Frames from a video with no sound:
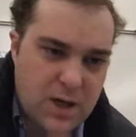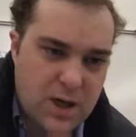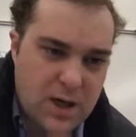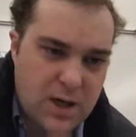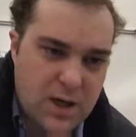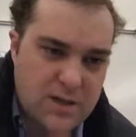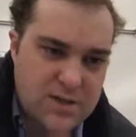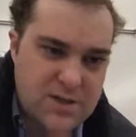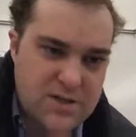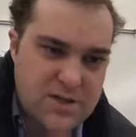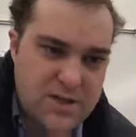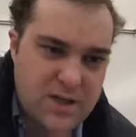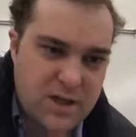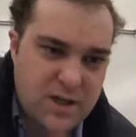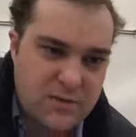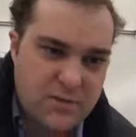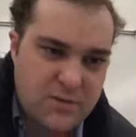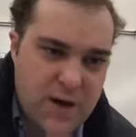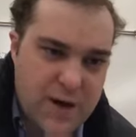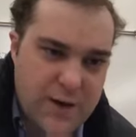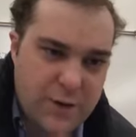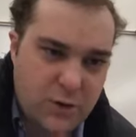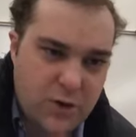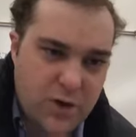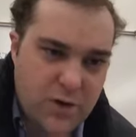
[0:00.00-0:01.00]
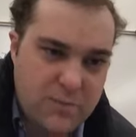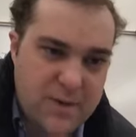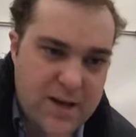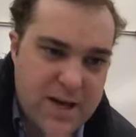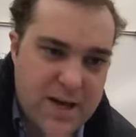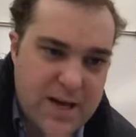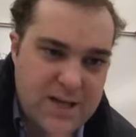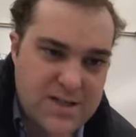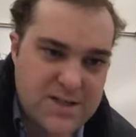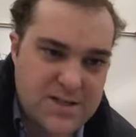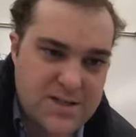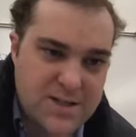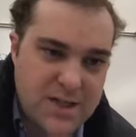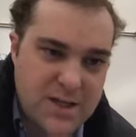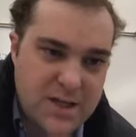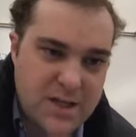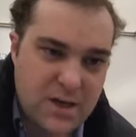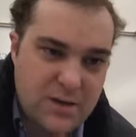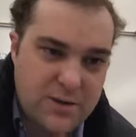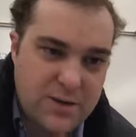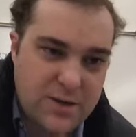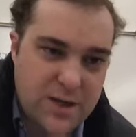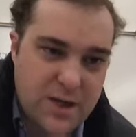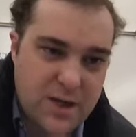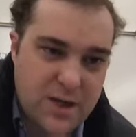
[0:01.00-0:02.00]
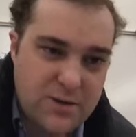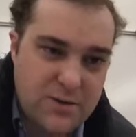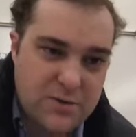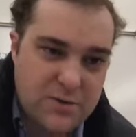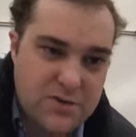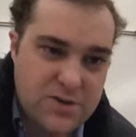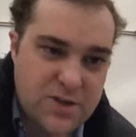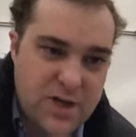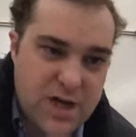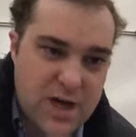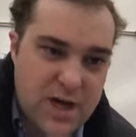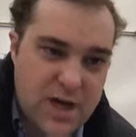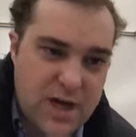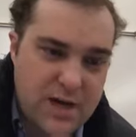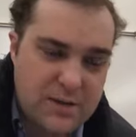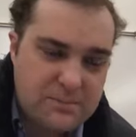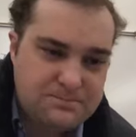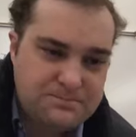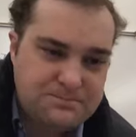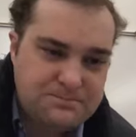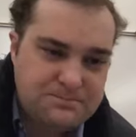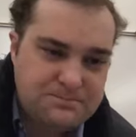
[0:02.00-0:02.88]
stick vital capacity on the other side,